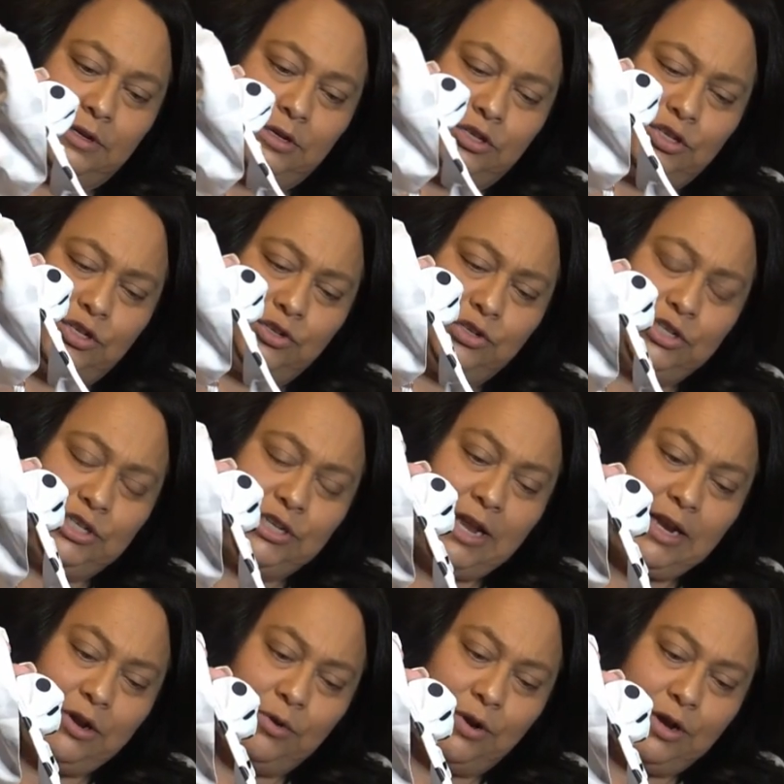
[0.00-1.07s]

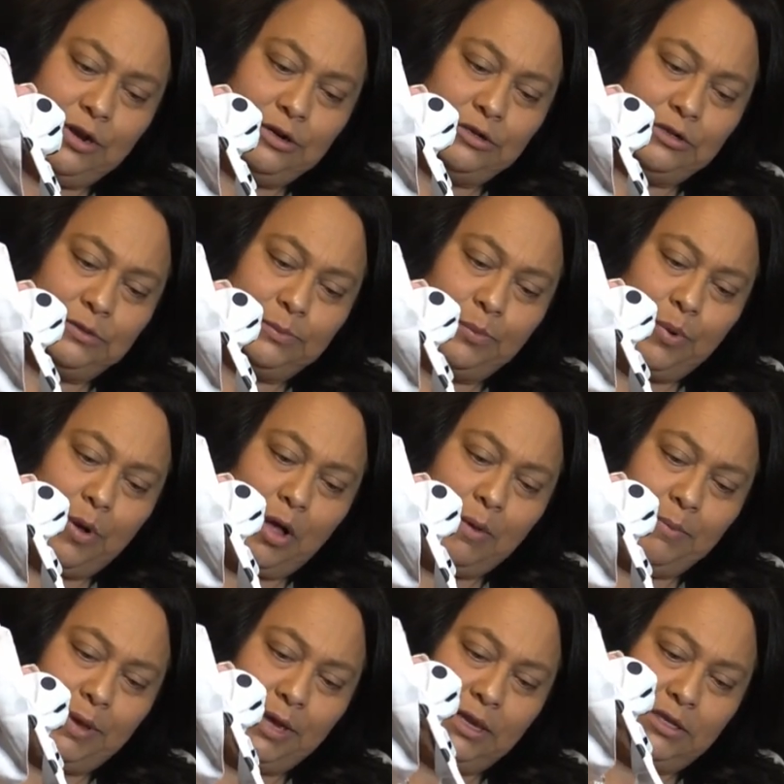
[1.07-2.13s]
Shade Critters,
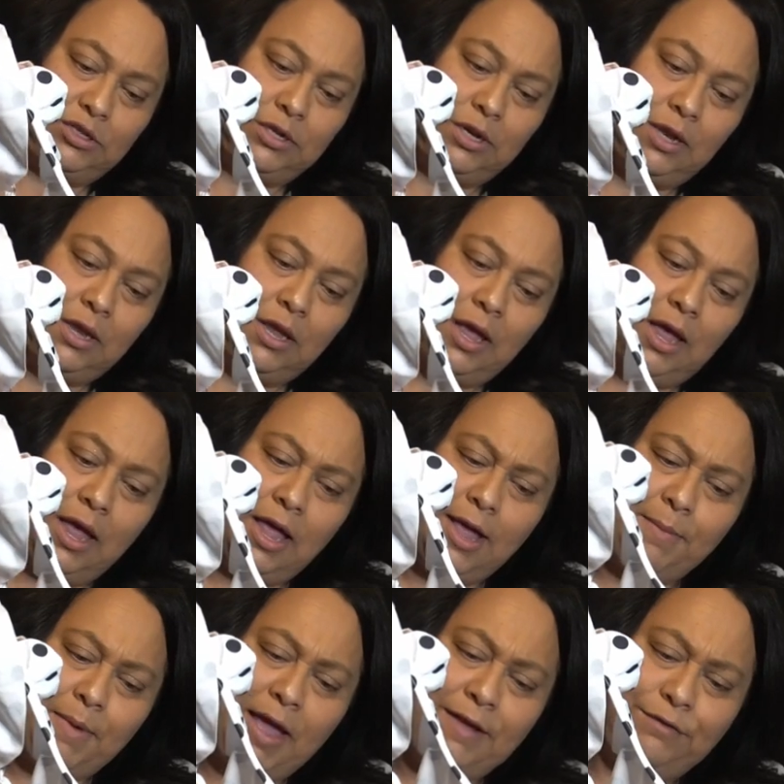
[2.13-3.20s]
Palm Beach.
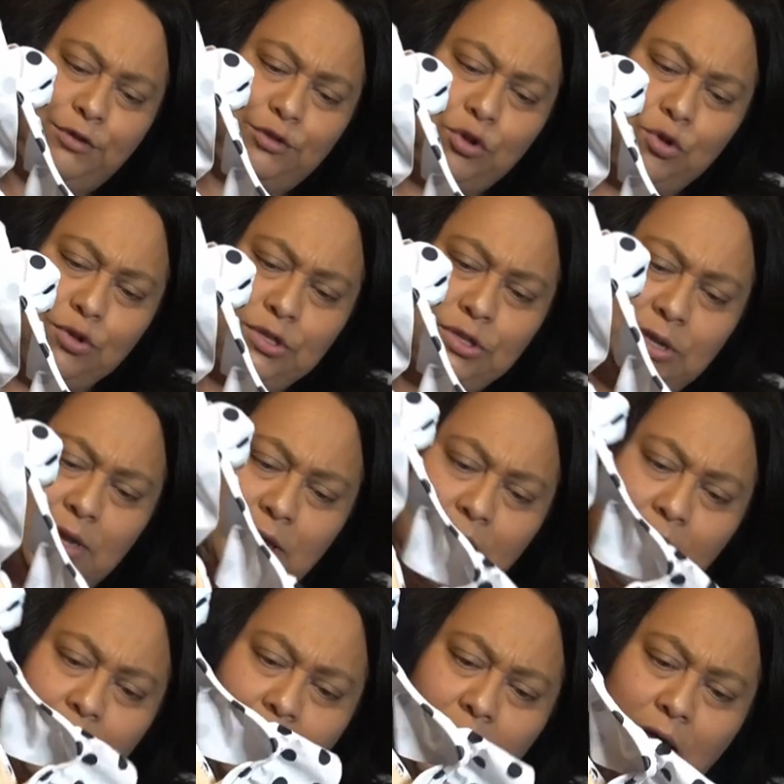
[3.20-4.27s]
Um, I've sold,
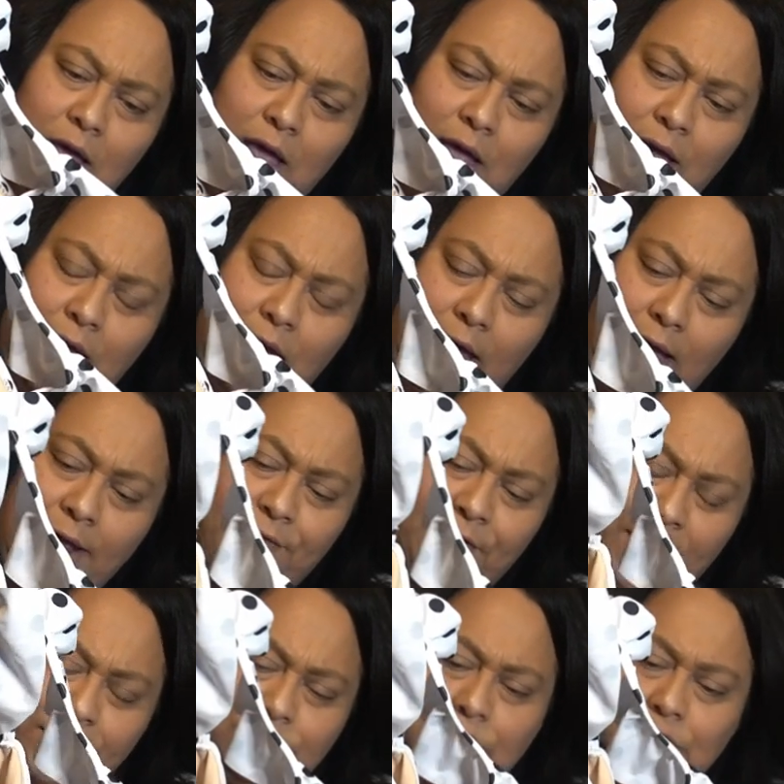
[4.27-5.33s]
I've
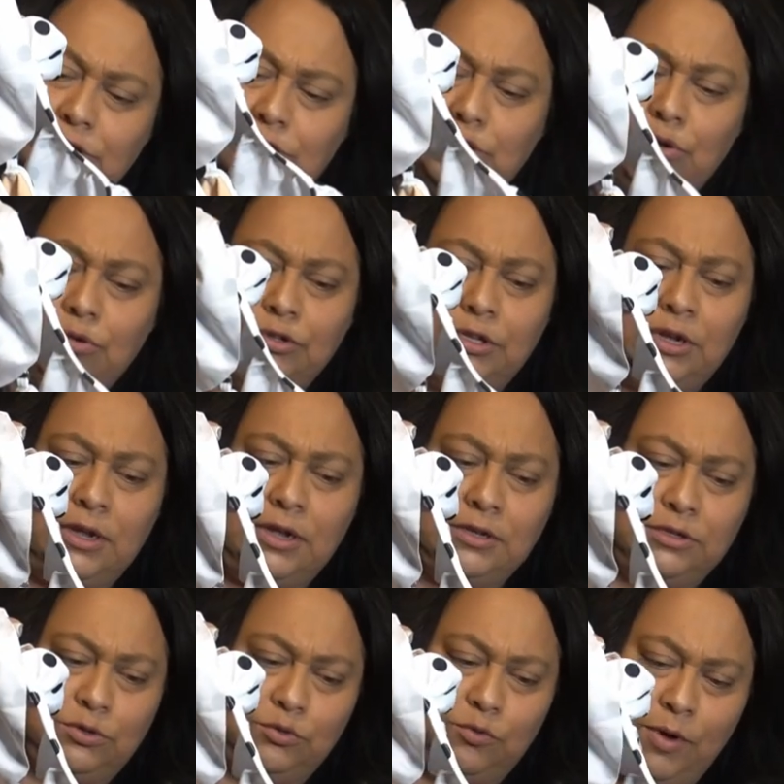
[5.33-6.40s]
actually sold a
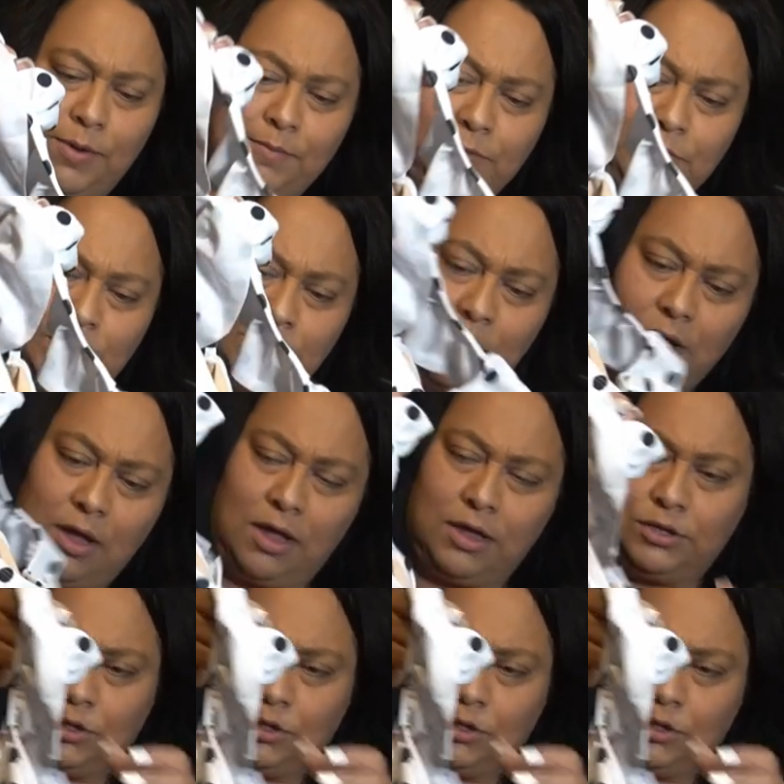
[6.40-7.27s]
swim, a